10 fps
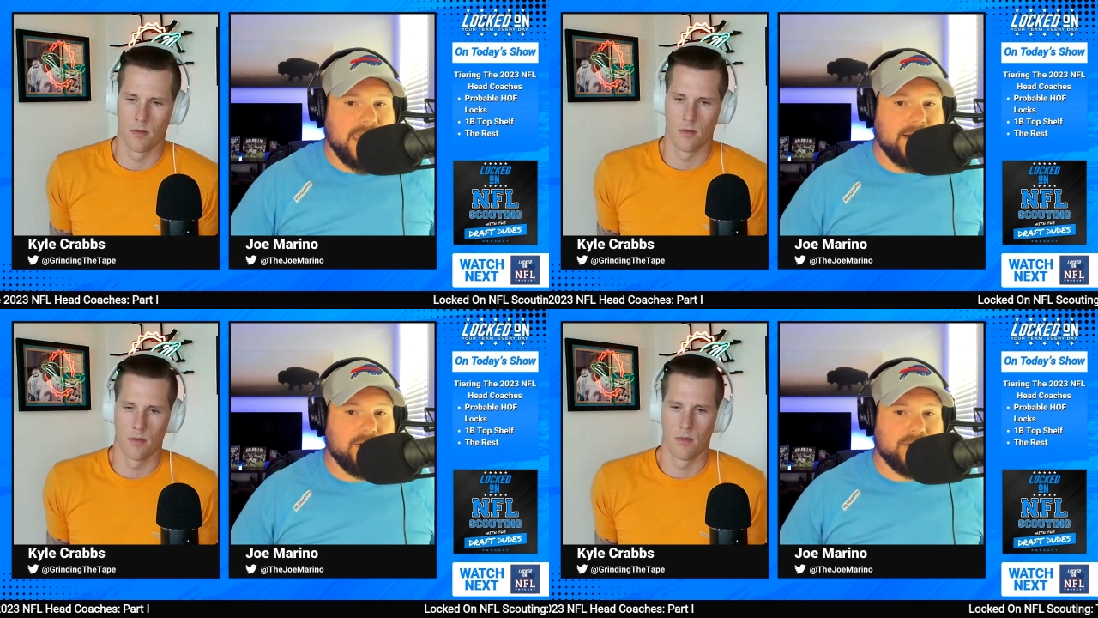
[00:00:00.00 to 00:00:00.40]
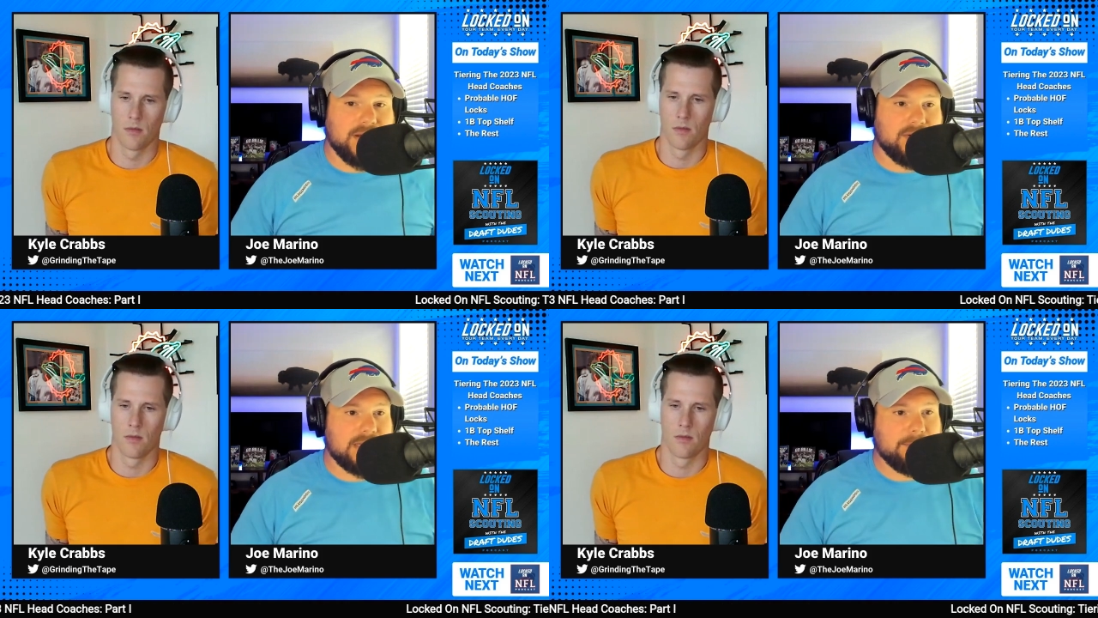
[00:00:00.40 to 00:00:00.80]
Speaker 1: Carroll here
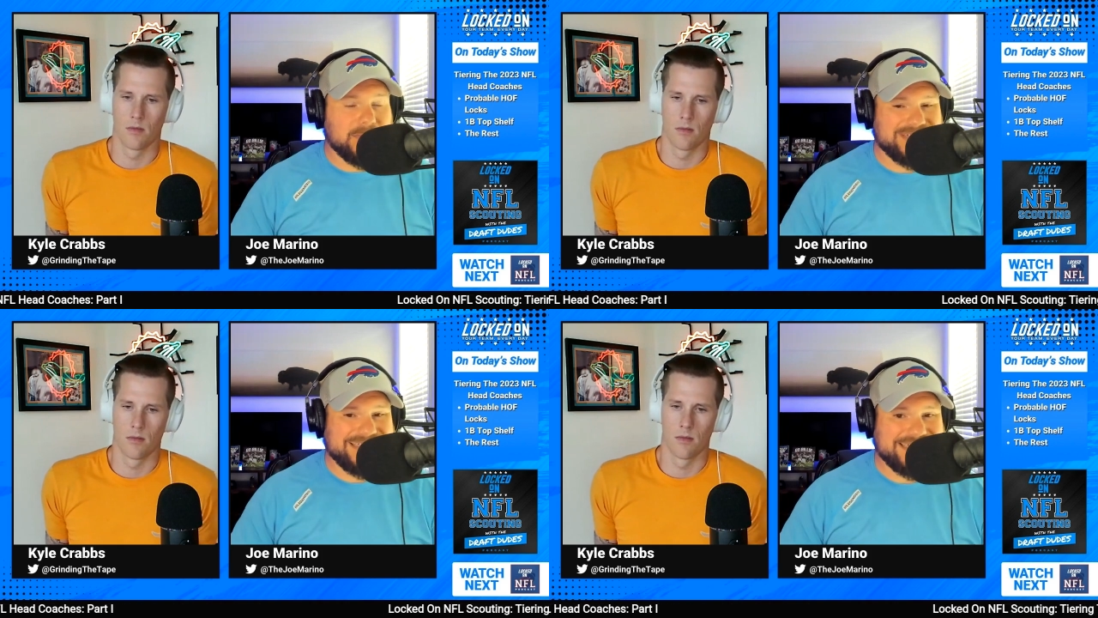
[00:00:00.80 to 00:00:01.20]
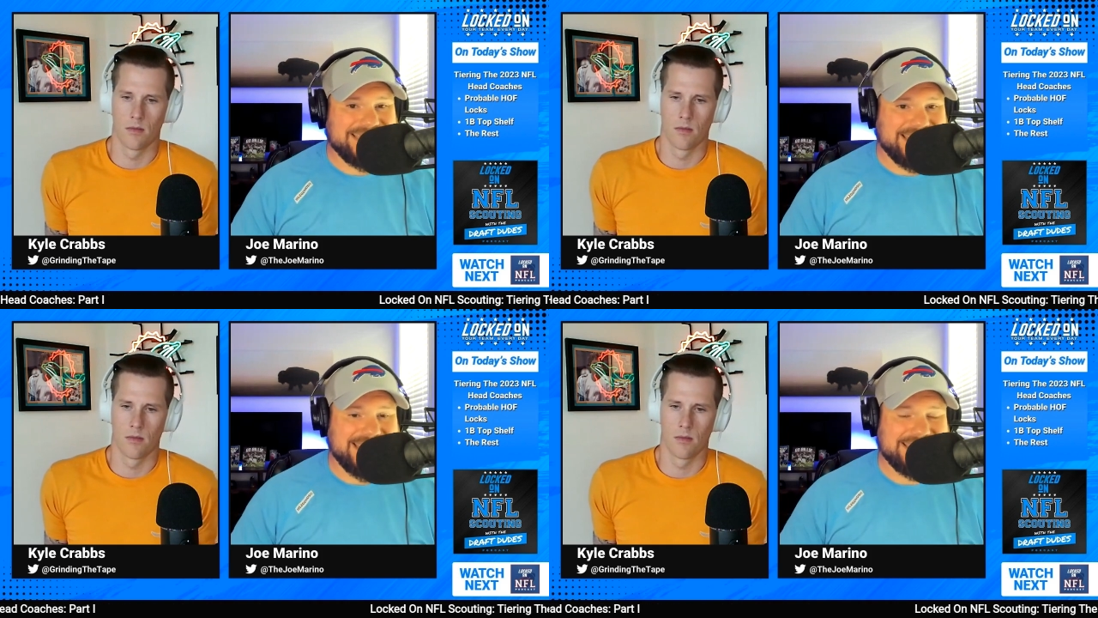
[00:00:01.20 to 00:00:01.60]
in the
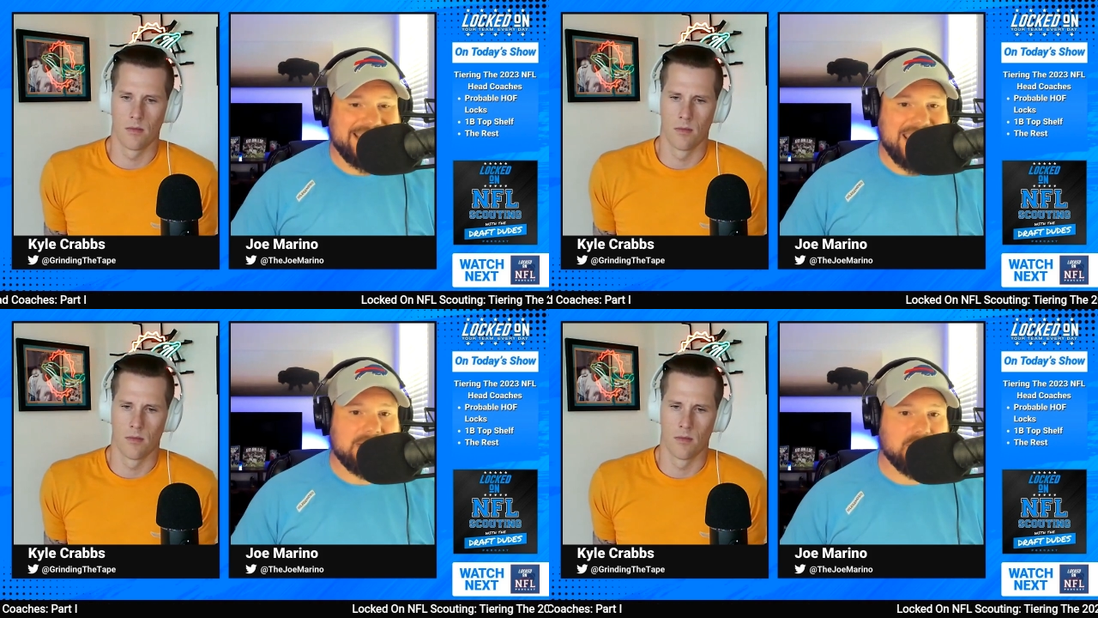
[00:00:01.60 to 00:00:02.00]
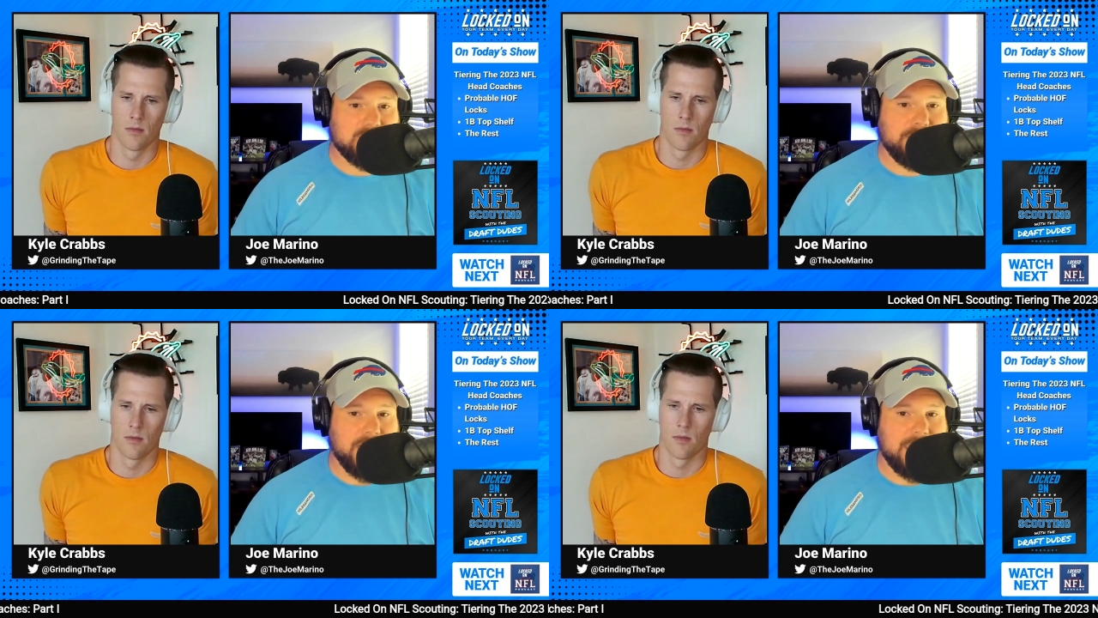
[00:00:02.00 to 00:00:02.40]
persistent contenders
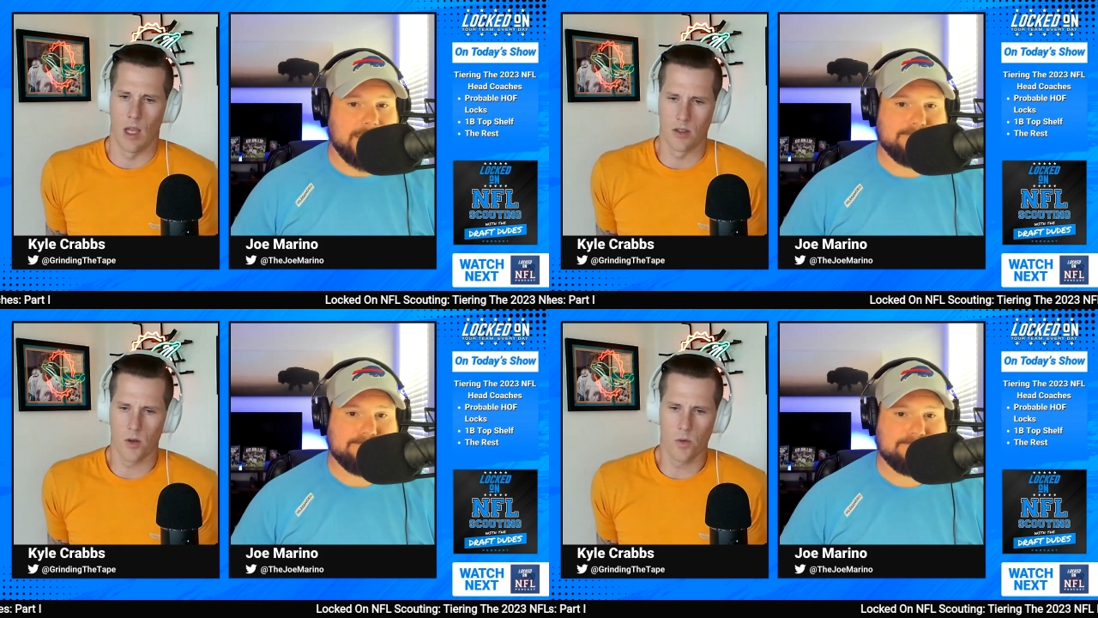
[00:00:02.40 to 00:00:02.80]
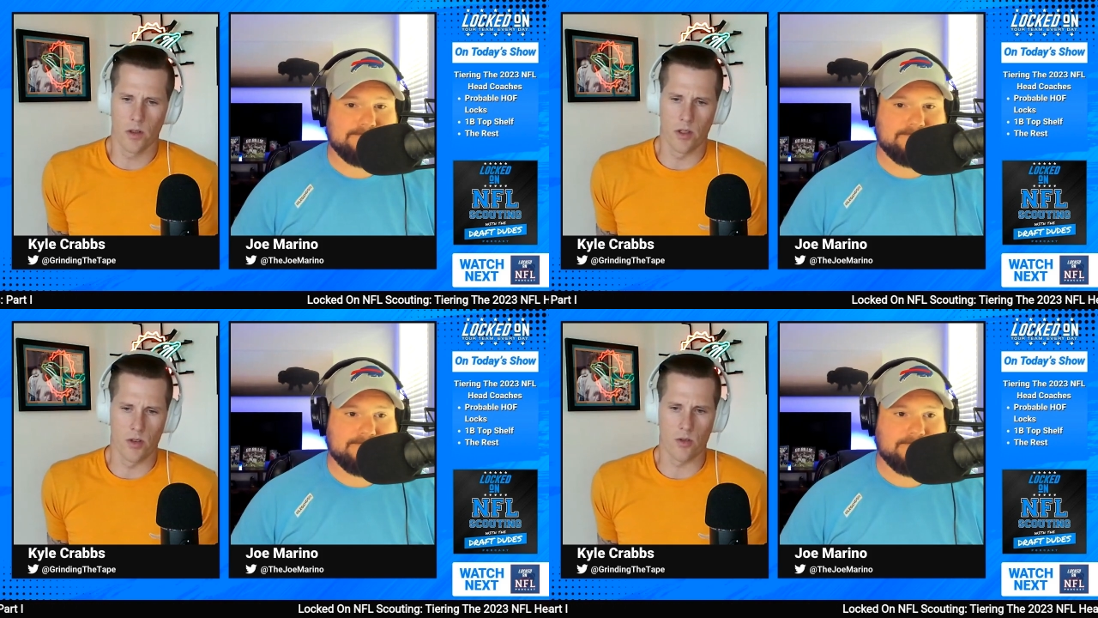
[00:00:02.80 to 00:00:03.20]
bucket.
Speaker 2: It's a really
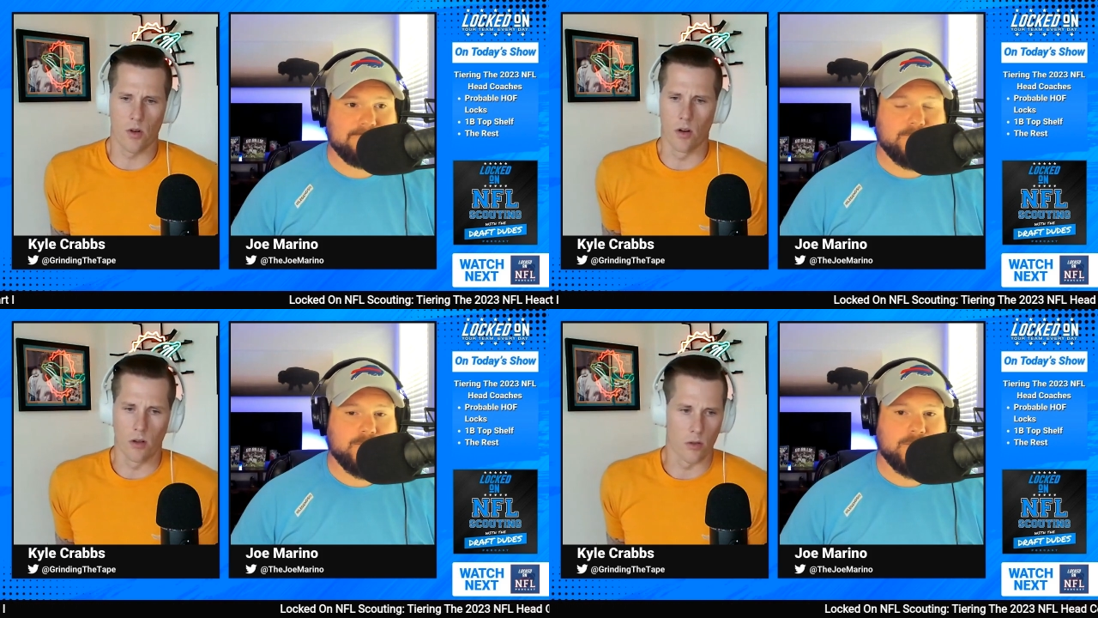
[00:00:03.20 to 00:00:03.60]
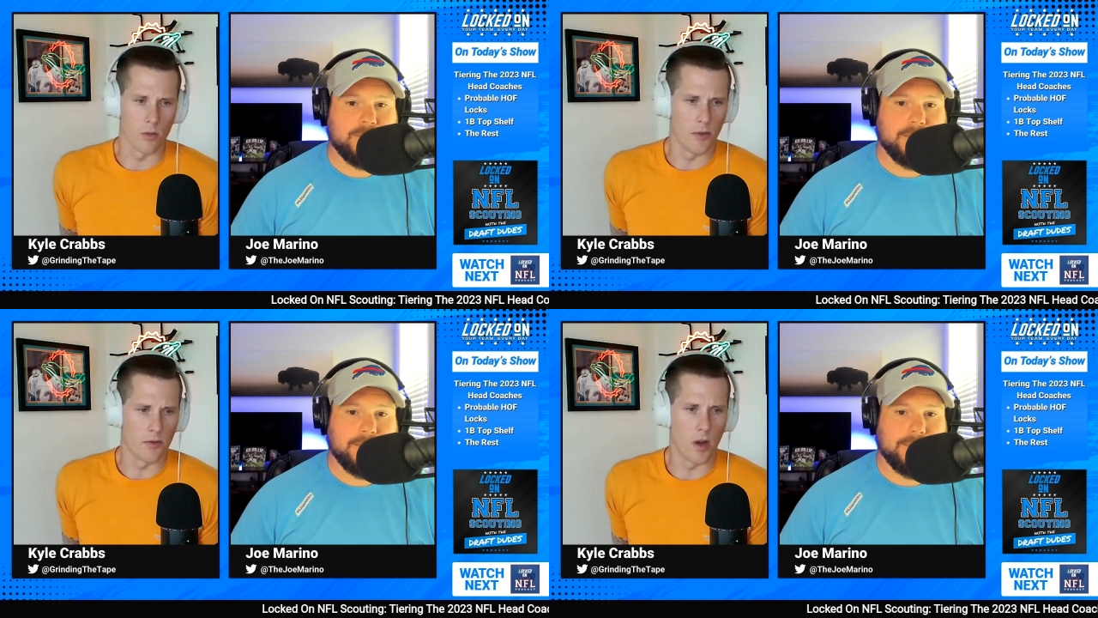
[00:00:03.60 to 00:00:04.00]
strong group
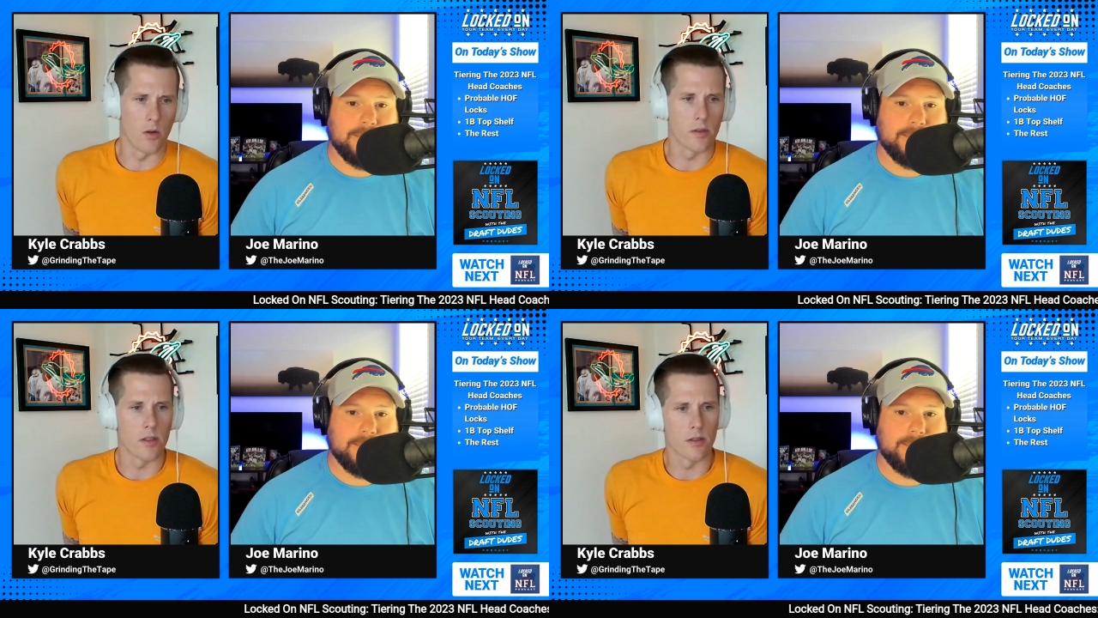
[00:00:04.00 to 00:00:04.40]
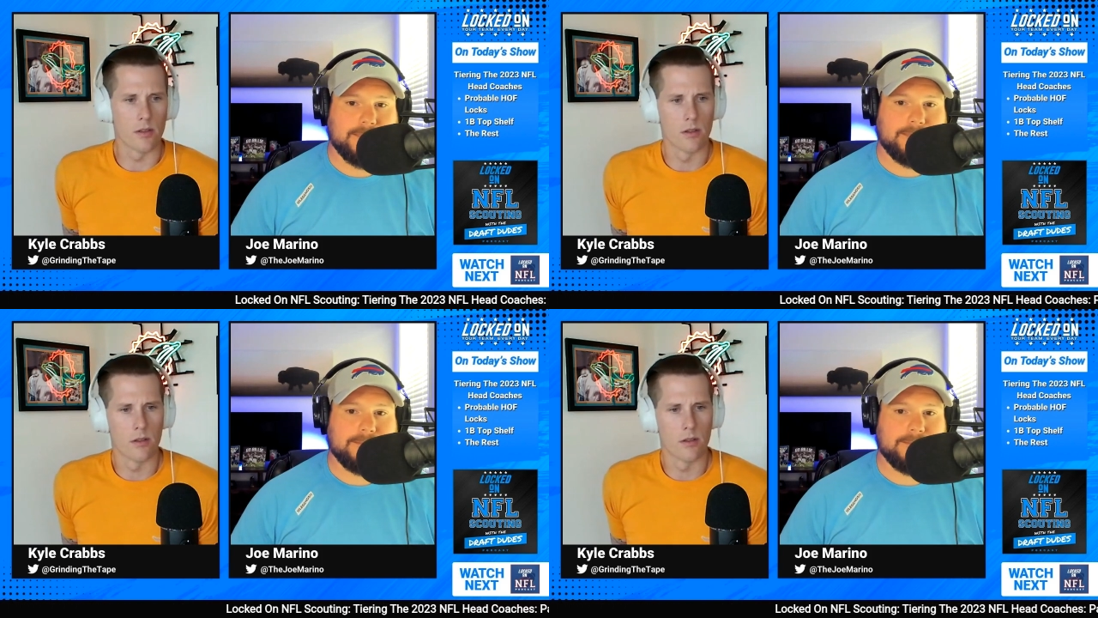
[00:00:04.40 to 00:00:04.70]
of coaches.